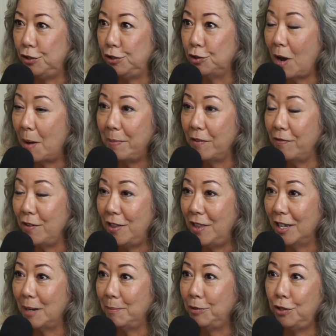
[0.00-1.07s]
to drop
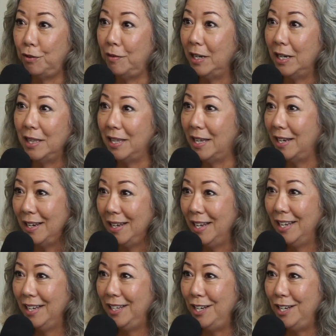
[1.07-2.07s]
everything I'm doing and then,